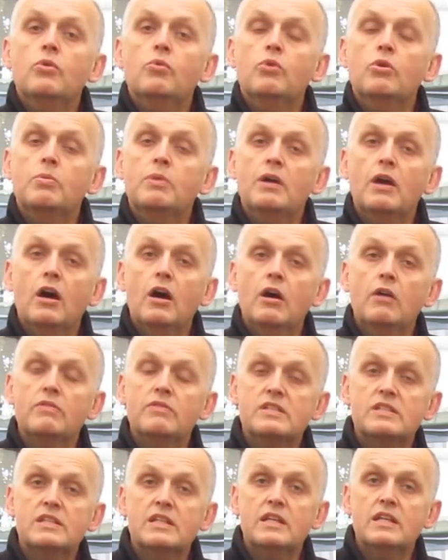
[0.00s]
will be
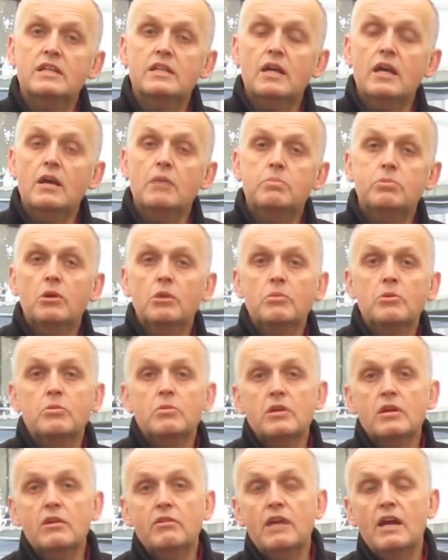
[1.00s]
harvested
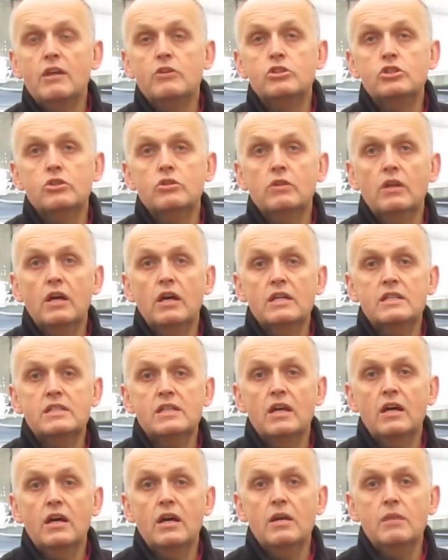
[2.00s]
probably around July
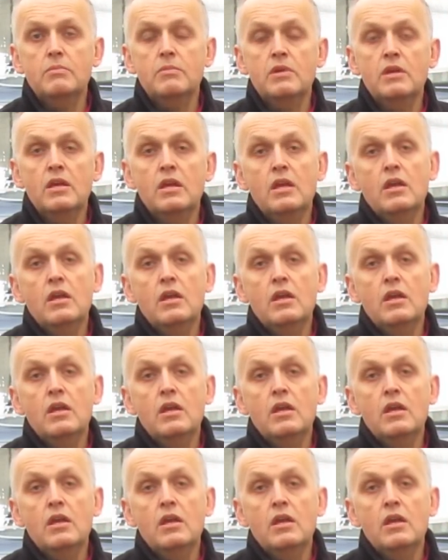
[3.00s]
time.